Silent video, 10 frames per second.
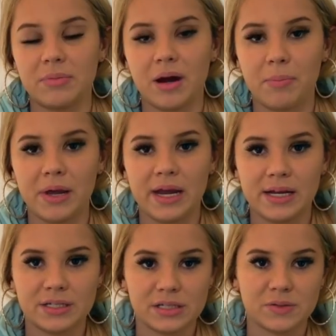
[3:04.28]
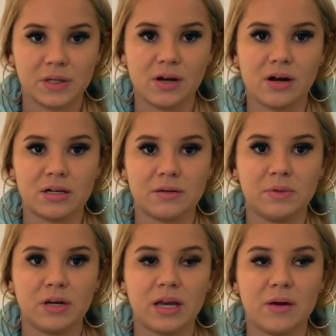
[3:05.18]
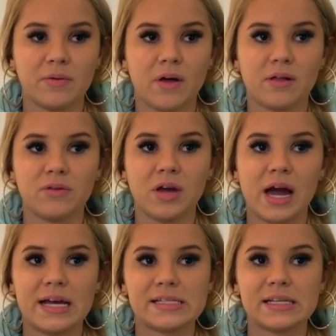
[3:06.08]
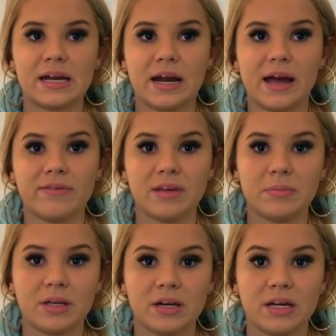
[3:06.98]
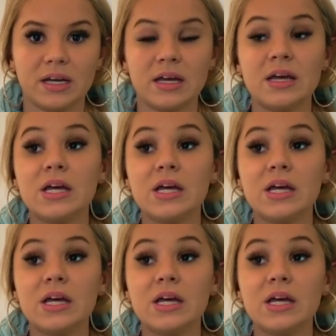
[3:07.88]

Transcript: a bigger page, it's really hard to communicate with all of you guys, and I have the ability